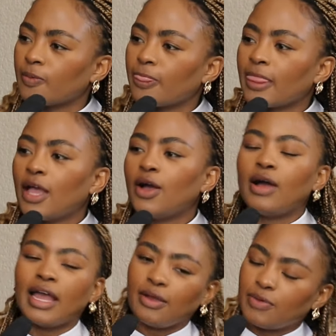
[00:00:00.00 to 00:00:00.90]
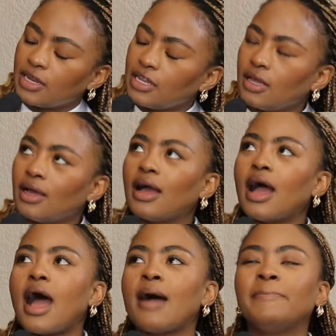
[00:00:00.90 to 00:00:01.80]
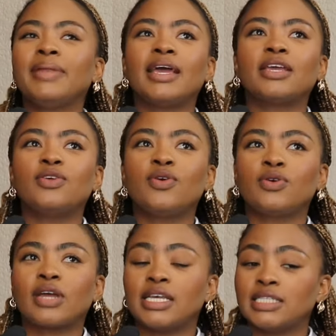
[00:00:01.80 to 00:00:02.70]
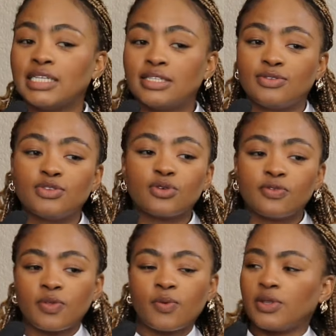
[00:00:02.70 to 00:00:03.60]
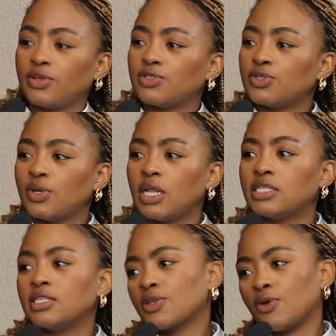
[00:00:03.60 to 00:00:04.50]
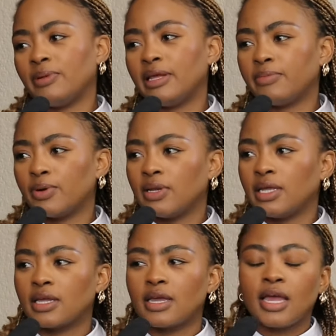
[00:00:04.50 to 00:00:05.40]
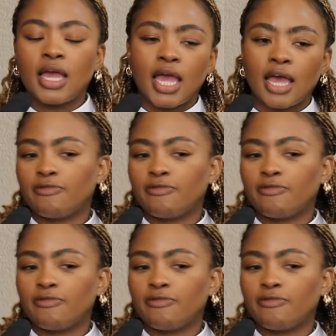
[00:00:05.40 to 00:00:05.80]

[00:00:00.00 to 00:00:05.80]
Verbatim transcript: Yeah. Oh, hey, you, what? You are in work mode. I'm like, yo, guys, let's switch off the what do you do? Yes. Let's just go play bowling, yeah, yeah.